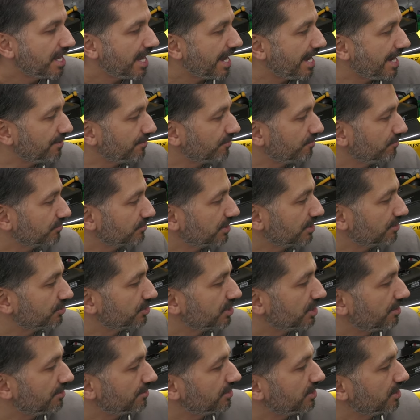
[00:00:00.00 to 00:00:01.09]
and also
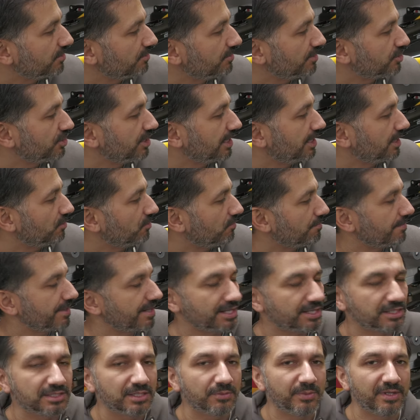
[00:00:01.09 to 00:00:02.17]
showing you a cheeky little
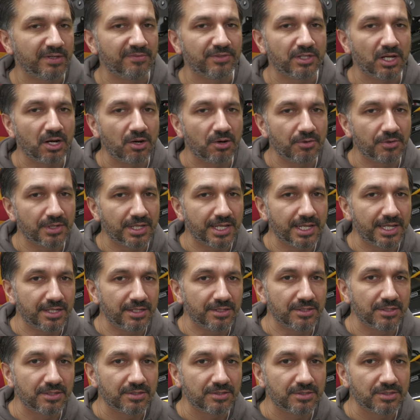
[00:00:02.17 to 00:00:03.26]
mix that we've dialed
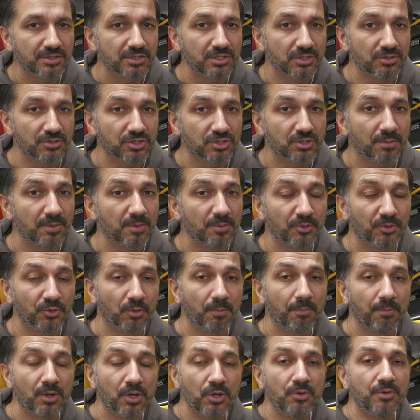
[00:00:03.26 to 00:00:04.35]
in to stop the model
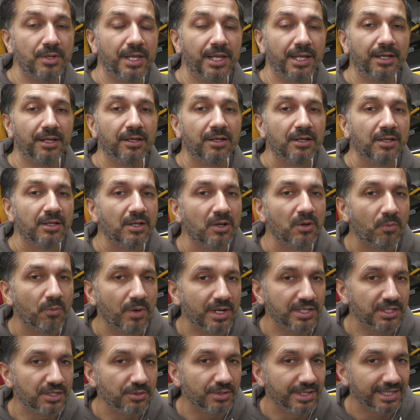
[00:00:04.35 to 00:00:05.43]
ballooning
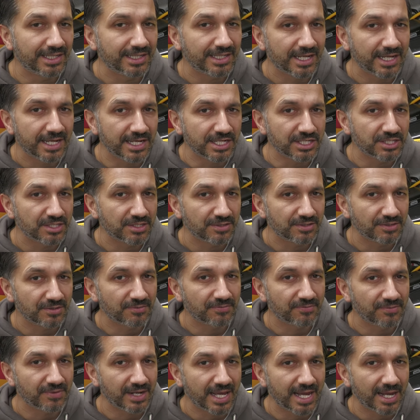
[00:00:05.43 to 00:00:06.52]
when you engage the
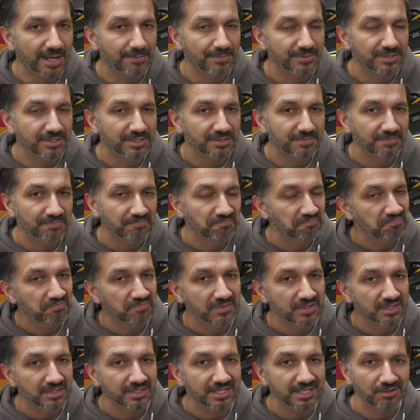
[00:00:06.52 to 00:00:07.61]
flaps.
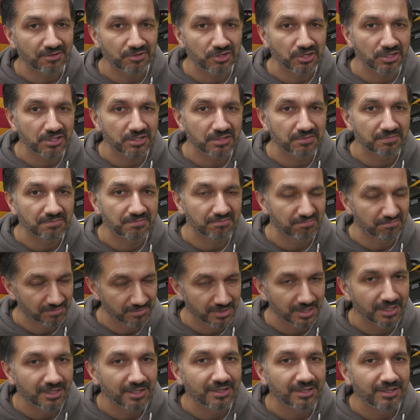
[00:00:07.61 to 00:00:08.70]
Sound good?
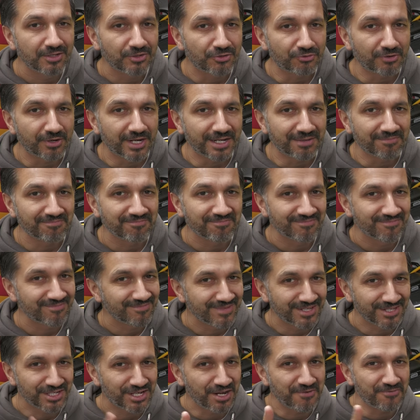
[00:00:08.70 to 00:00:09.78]
Great,
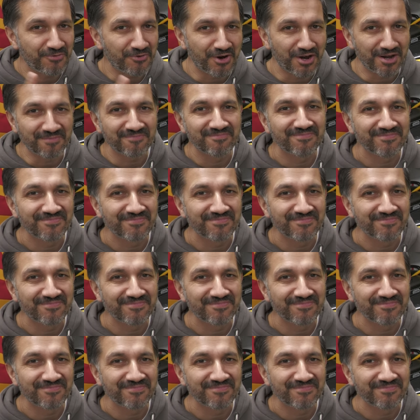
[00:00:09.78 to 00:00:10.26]
let's go for it.